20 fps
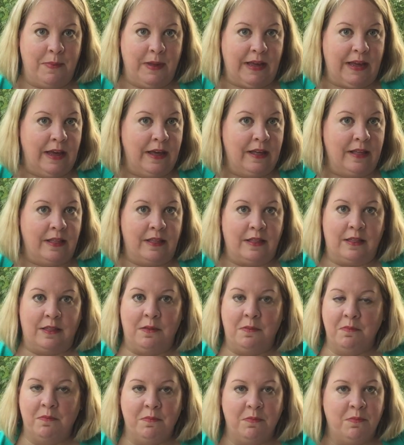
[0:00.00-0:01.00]
because
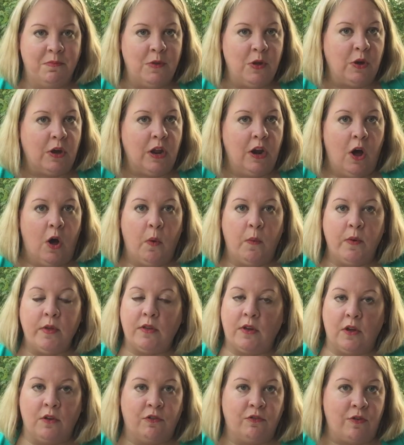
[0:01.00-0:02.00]
you can always
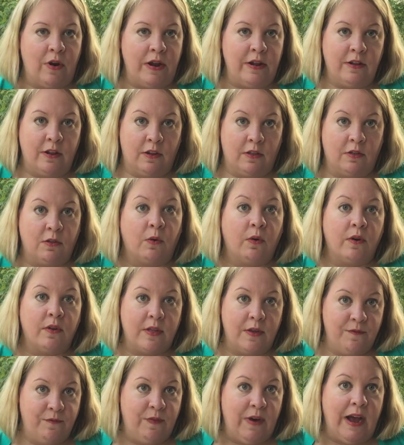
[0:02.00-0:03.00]
go straight to the source
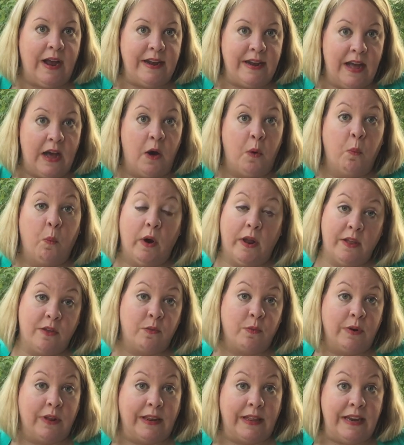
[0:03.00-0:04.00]
and find out what
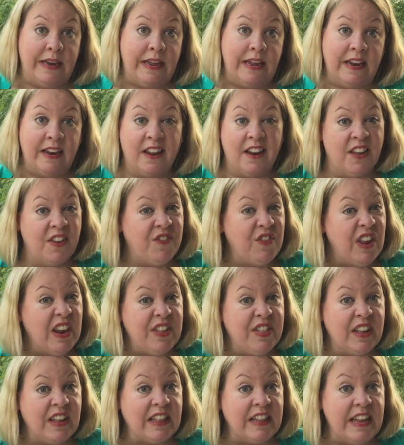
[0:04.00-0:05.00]
is really needed, if
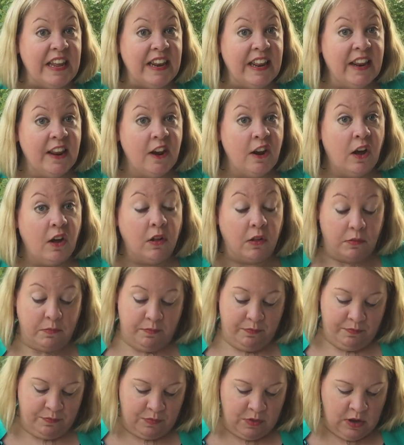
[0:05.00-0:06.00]
anything's needed at all.
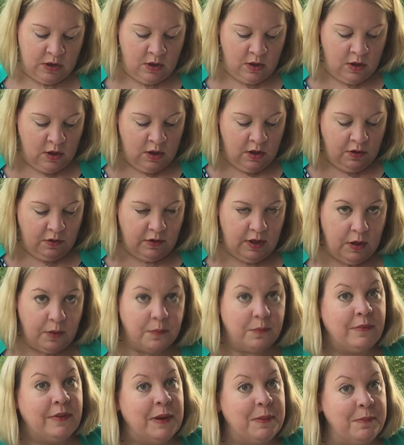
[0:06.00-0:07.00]
So,
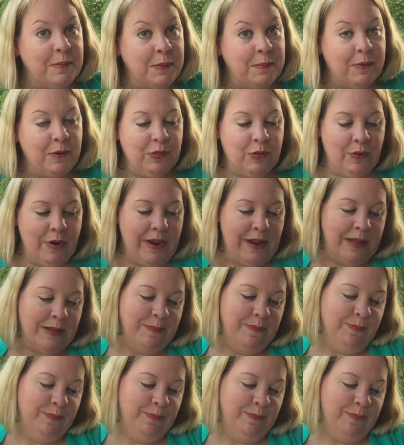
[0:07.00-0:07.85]
tip number 3.